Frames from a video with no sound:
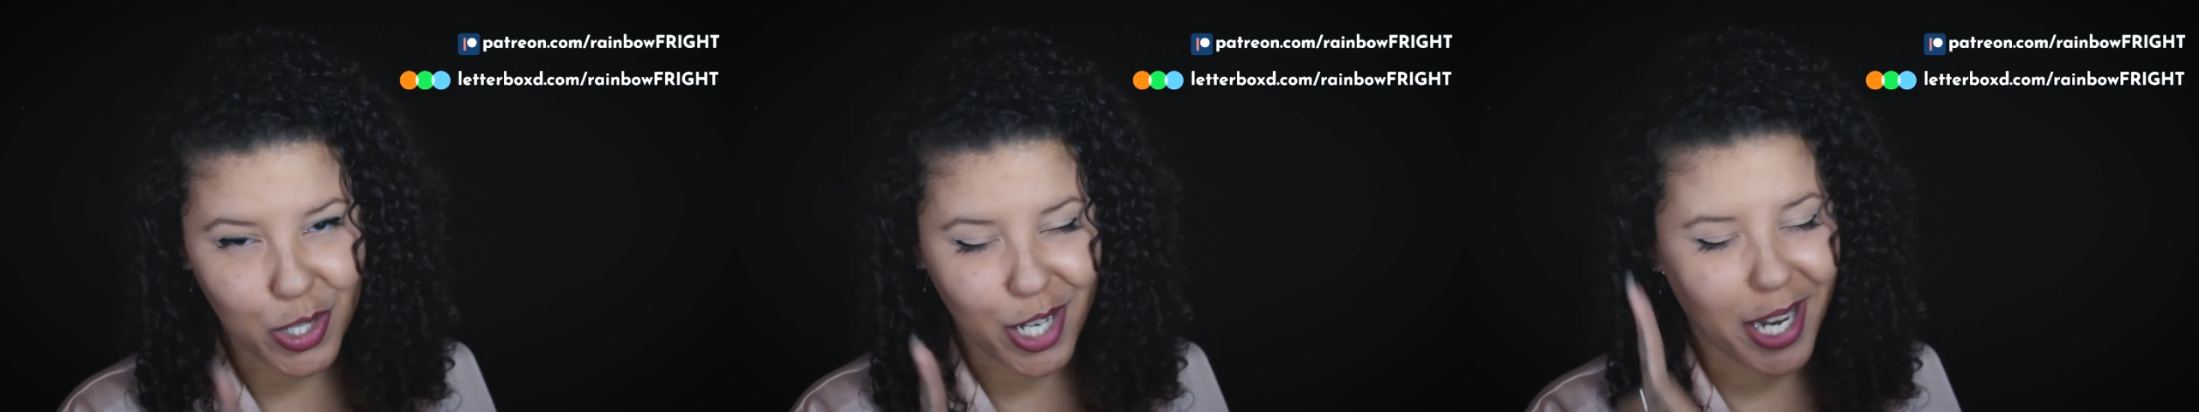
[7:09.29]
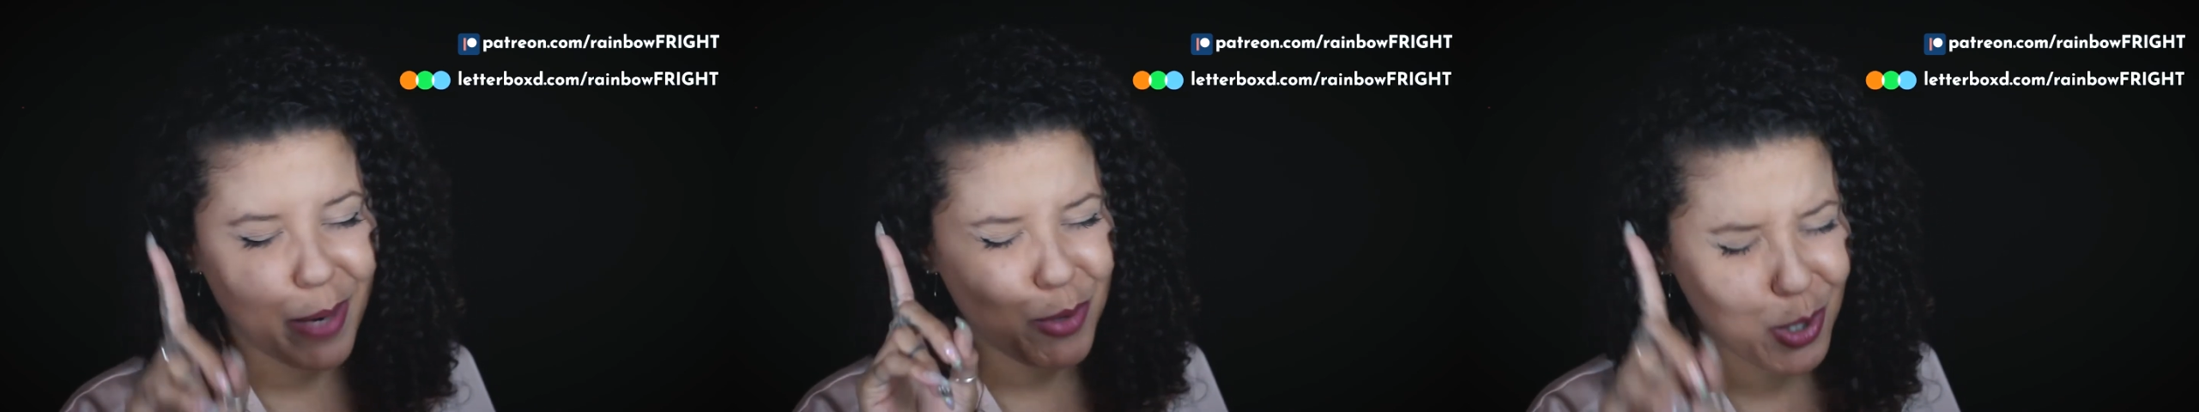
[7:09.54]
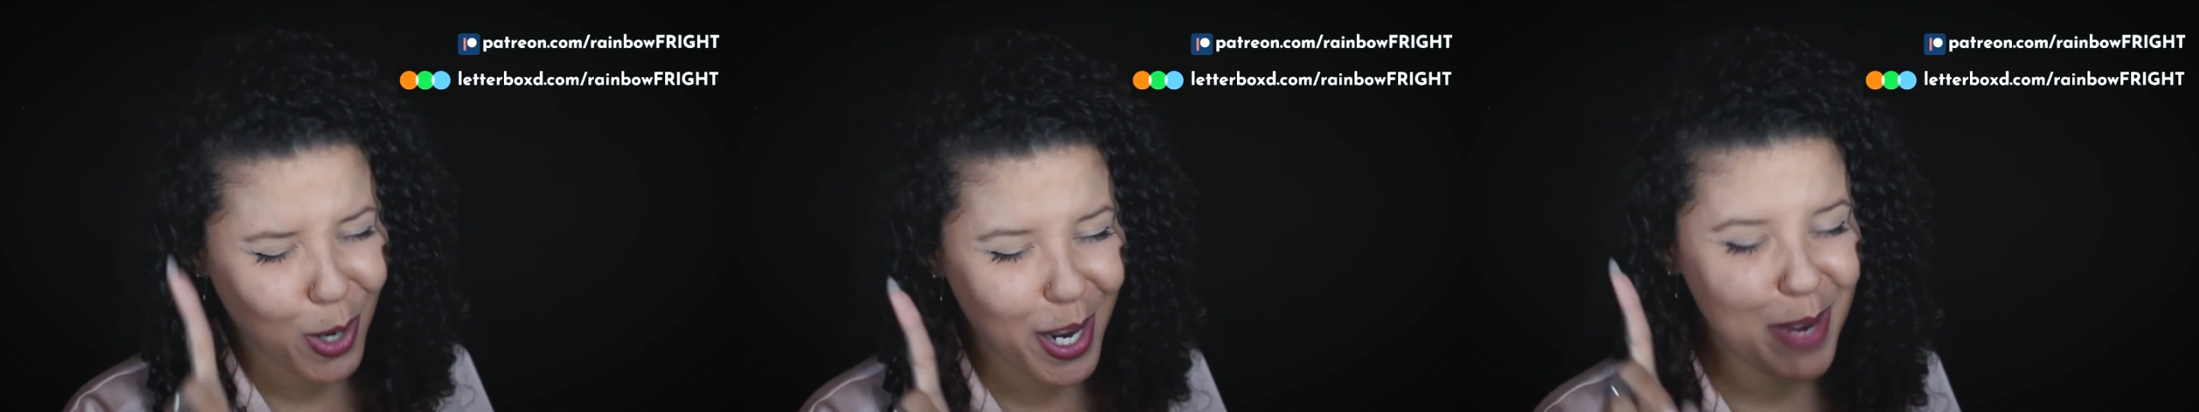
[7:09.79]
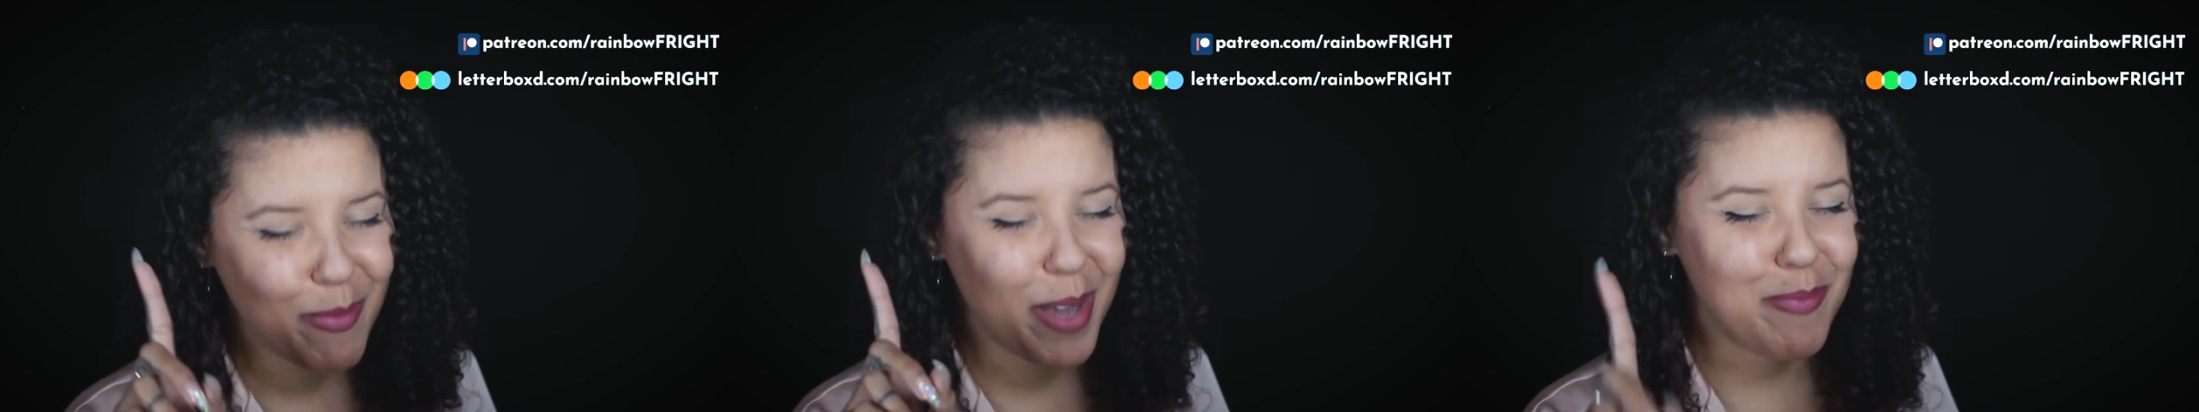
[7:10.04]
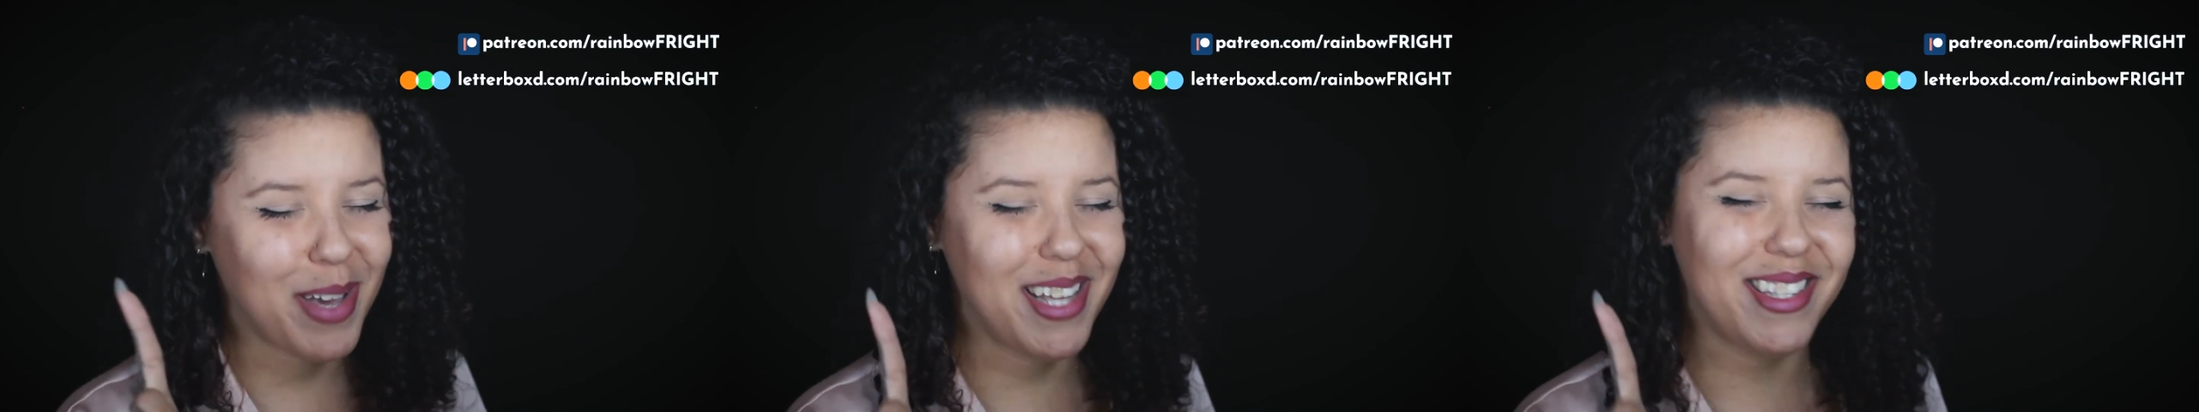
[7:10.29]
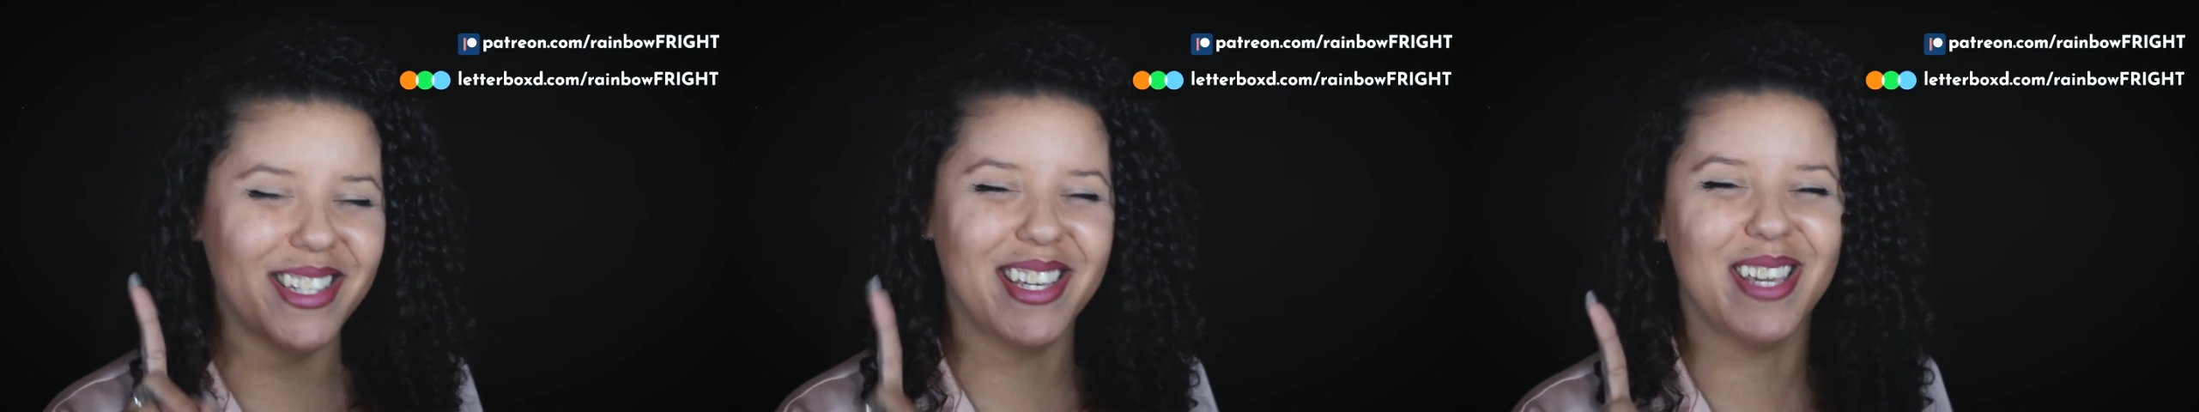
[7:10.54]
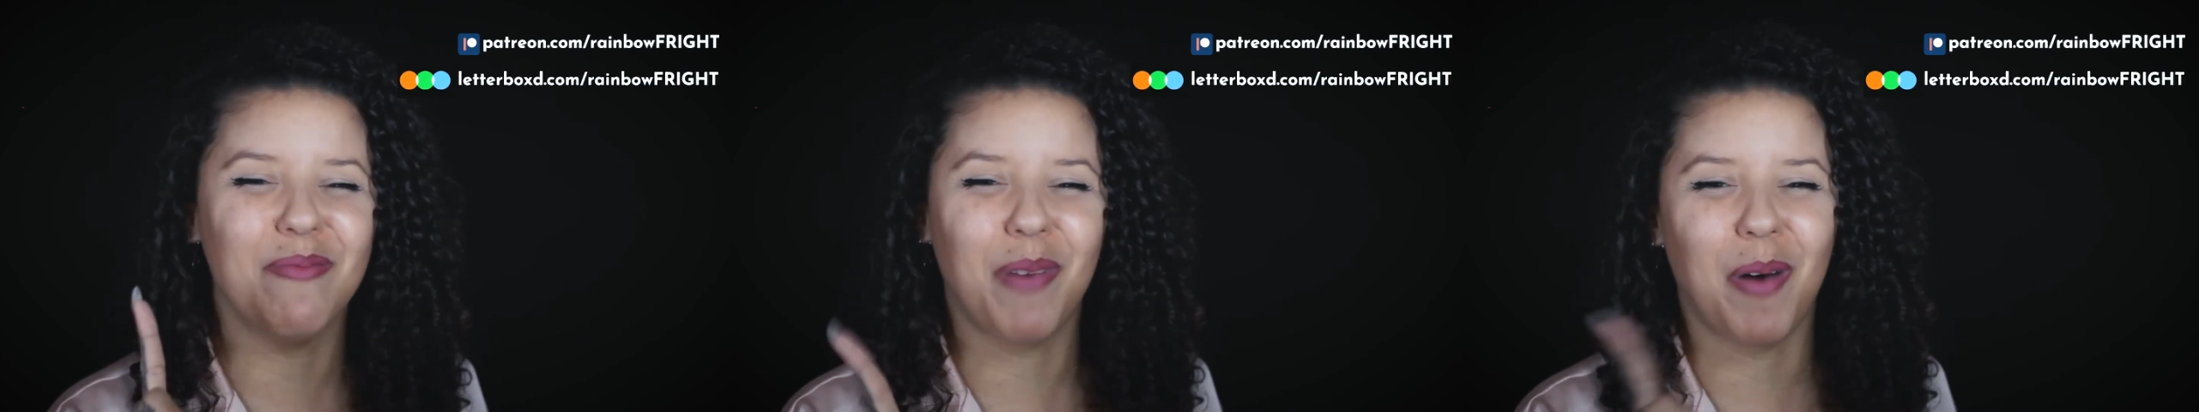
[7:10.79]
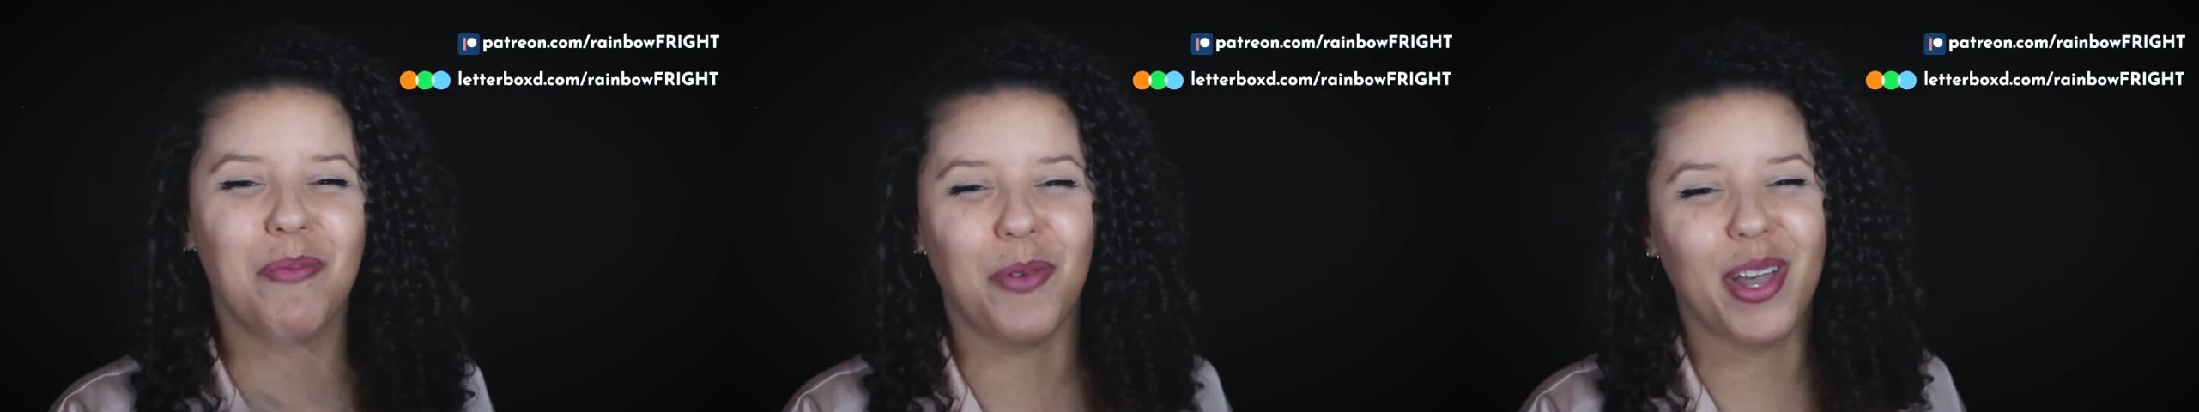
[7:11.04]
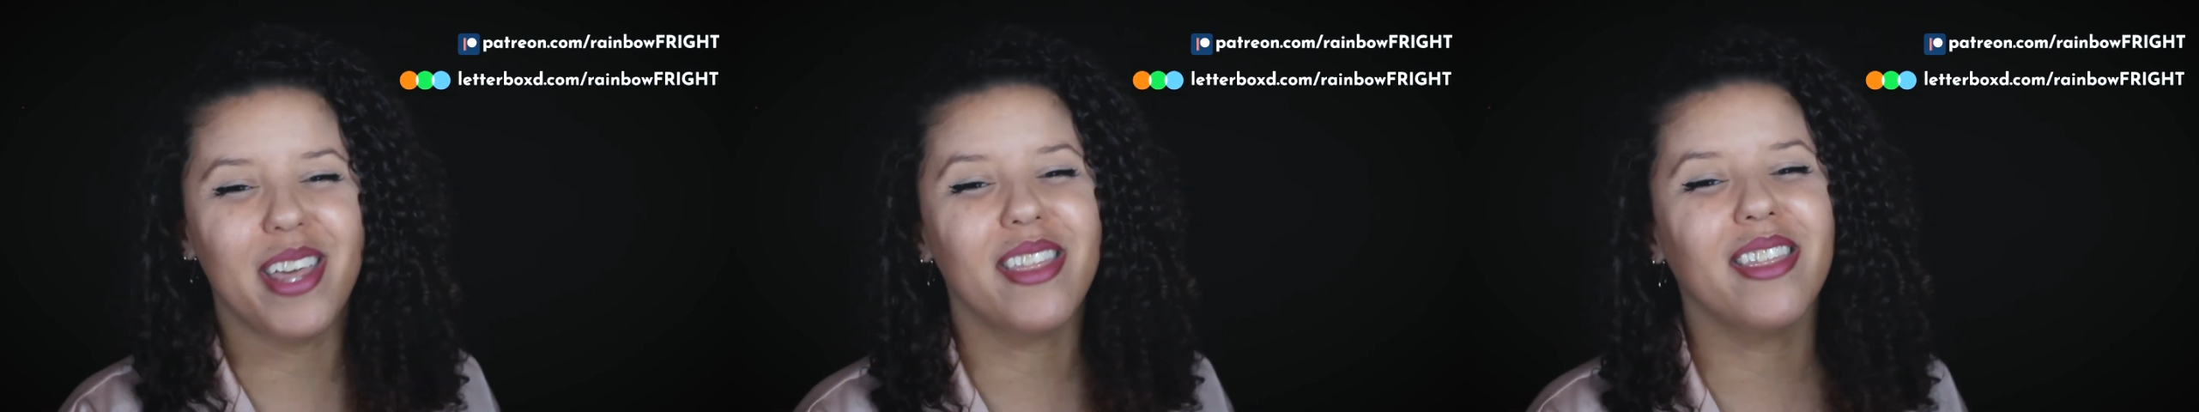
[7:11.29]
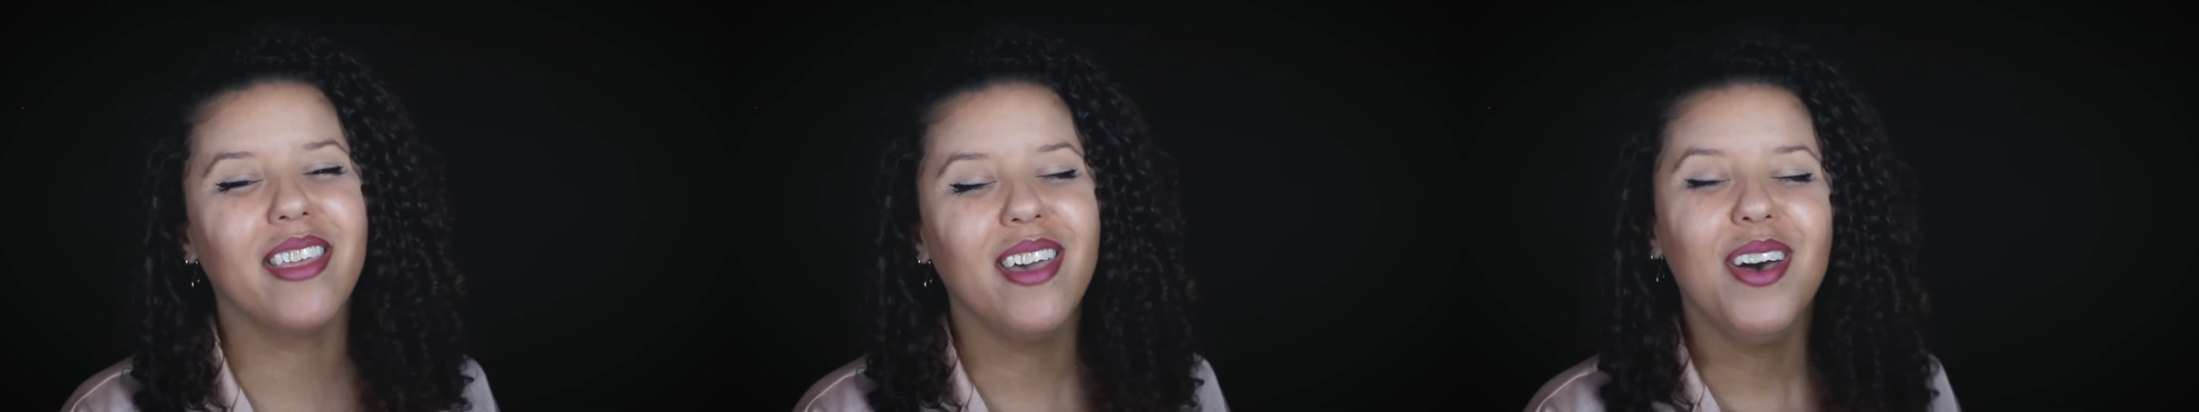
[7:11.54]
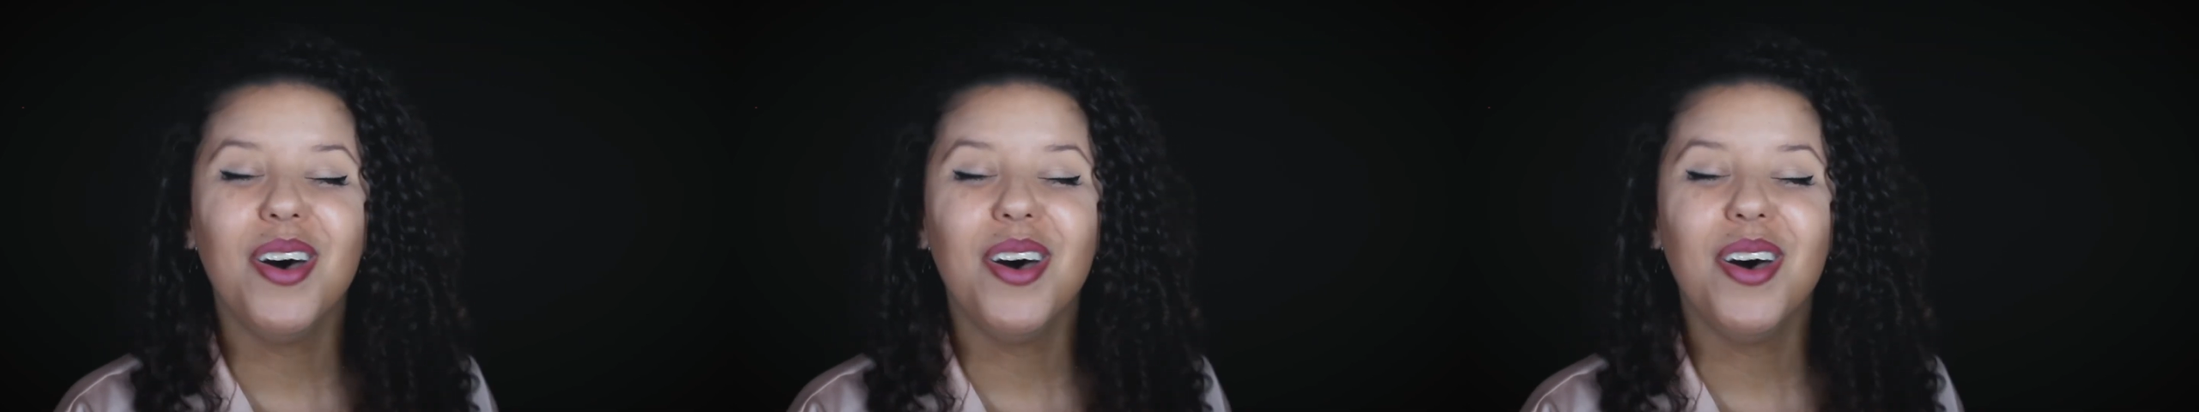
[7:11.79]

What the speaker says: which I am trying my best to keep up with.